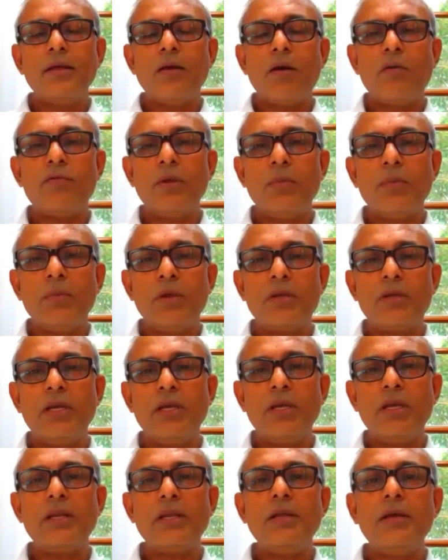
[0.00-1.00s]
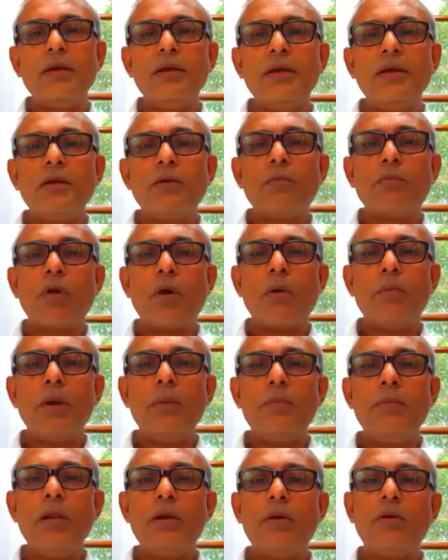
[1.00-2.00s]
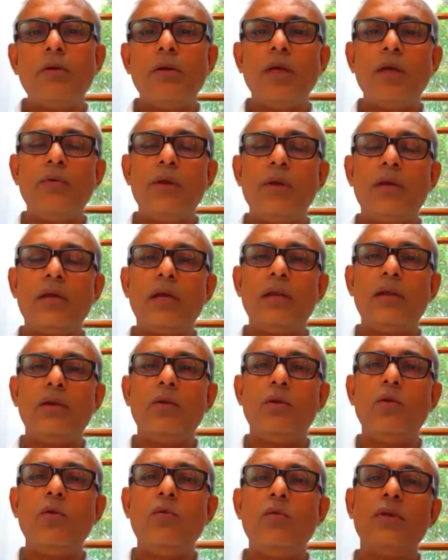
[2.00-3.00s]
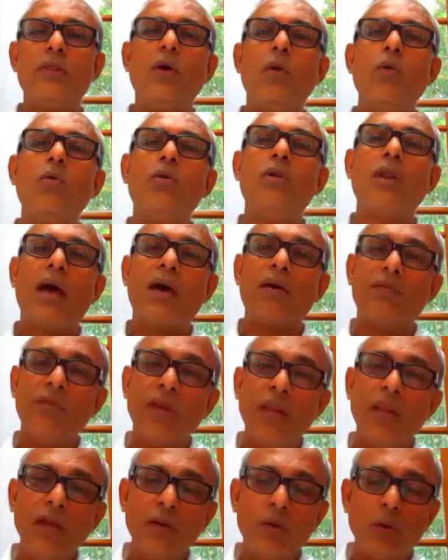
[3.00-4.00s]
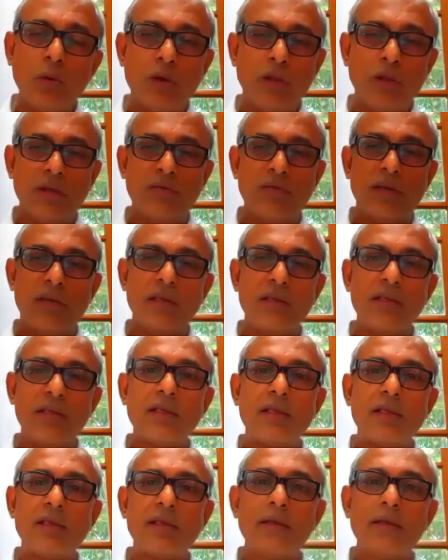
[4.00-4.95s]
of the machine, probably today we can do without traveling to T V S,